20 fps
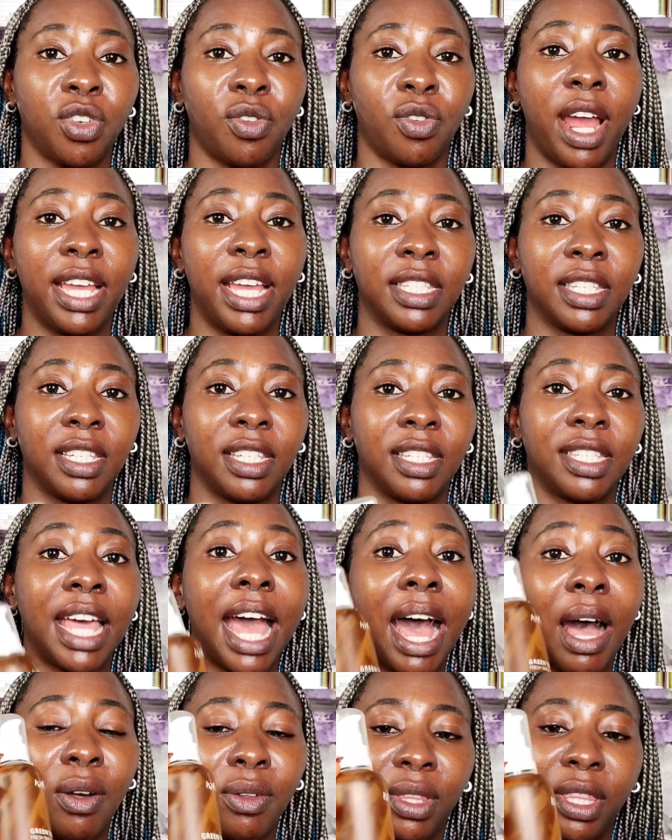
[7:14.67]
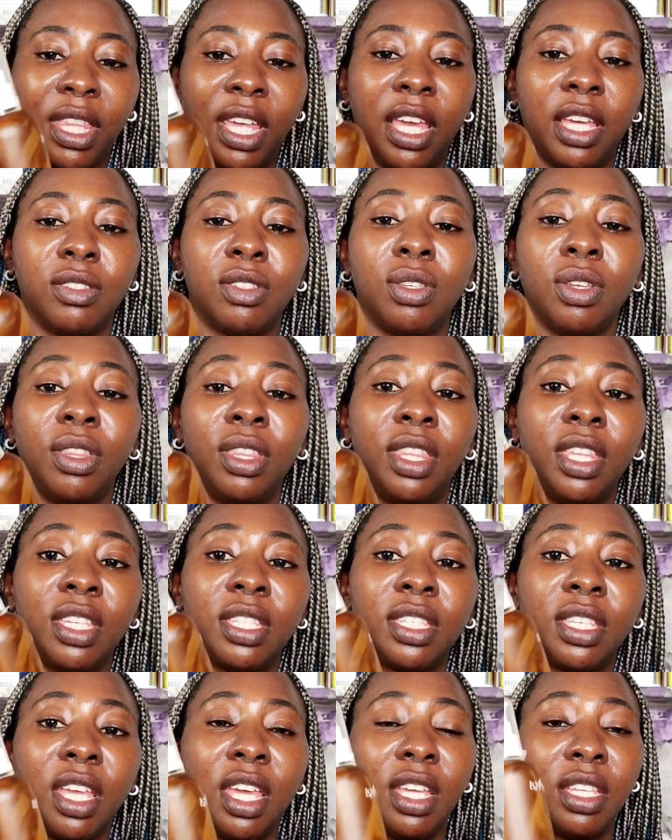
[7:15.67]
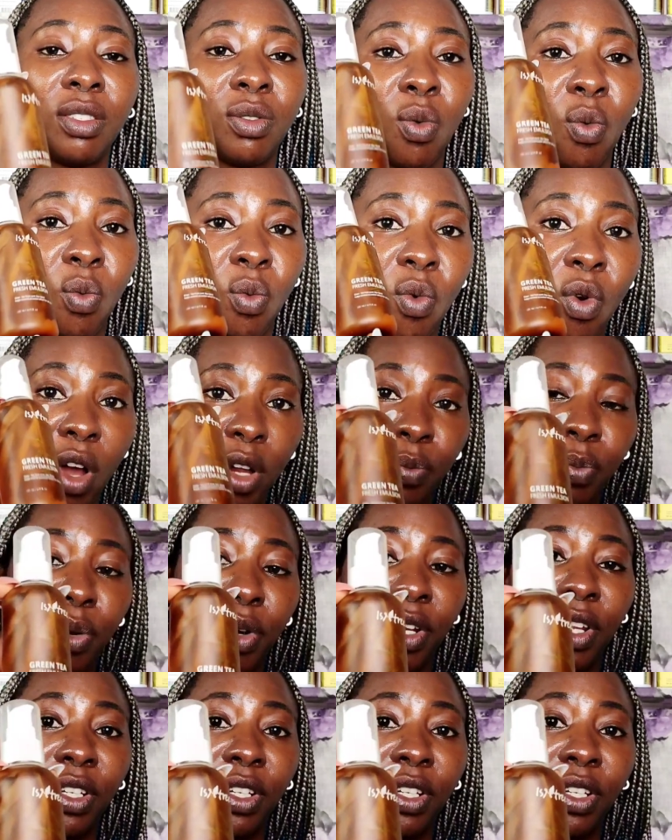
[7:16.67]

moisturizers out there. So this is one